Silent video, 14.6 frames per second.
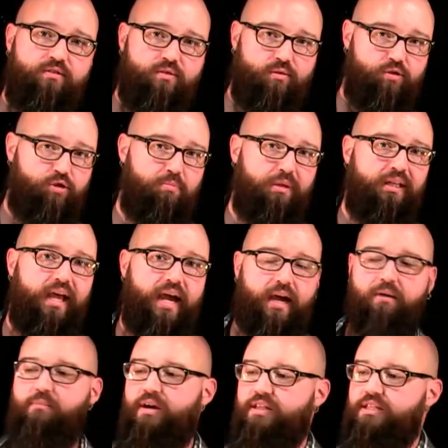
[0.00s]
so it should be
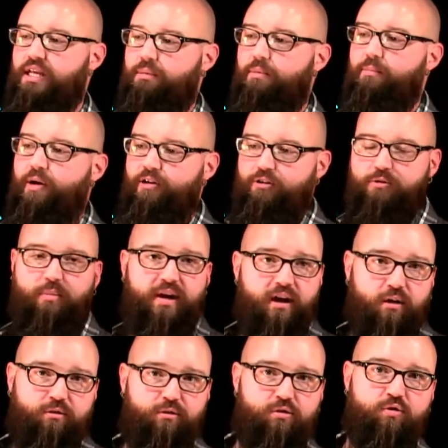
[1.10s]
lagging by the same amount as my
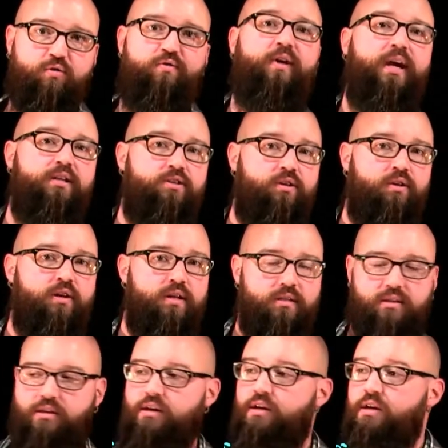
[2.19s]
other two phase currents.